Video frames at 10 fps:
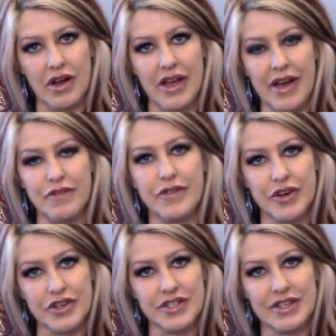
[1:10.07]
At
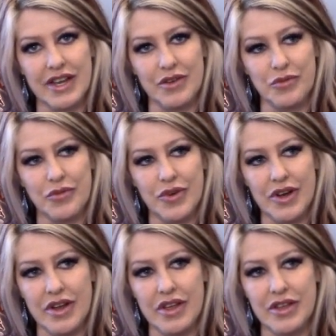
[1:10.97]
first
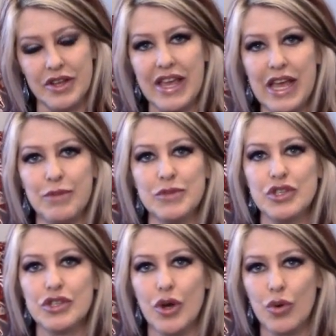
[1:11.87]
it came
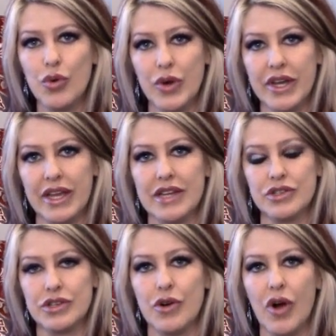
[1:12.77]
so quick
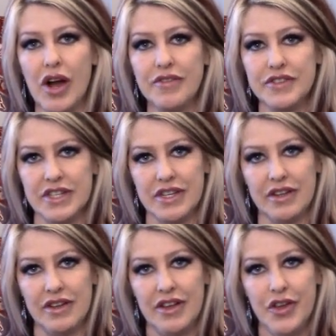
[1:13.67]
and so
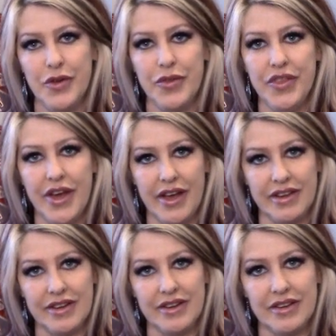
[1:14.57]
often
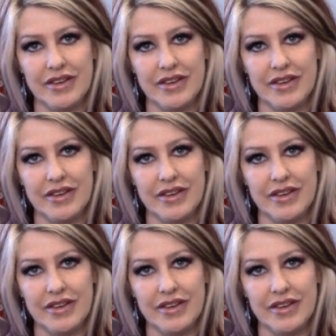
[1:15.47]
that